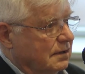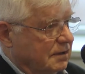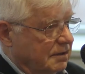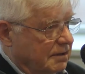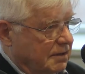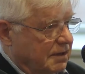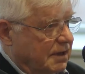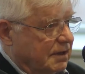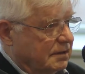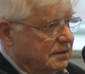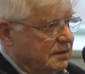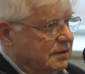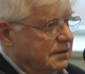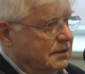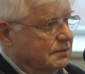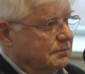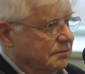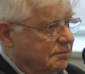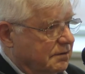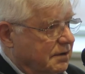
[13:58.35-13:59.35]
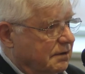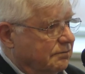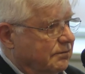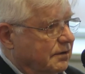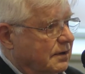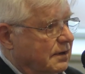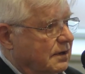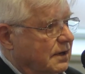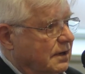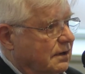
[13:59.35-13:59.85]
that a
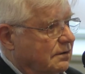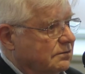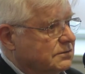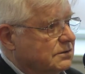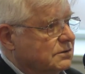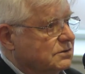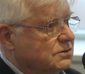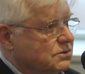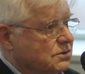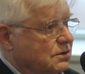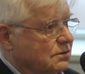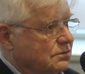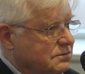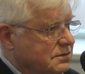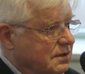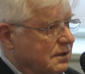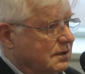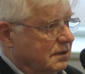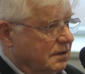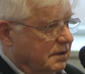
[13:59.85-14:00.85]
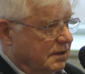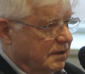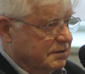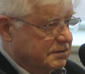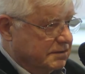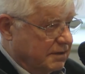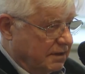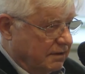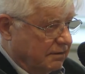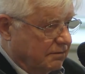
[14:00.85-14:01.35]
demographic analysis shows that
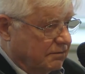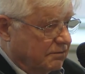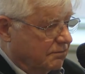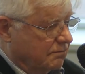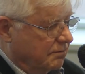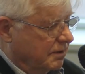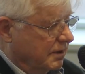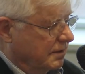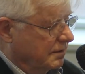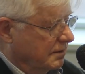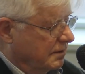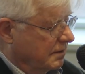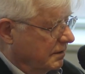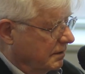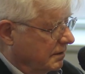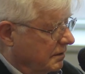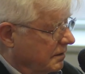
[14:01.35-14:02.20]
it's incorrect.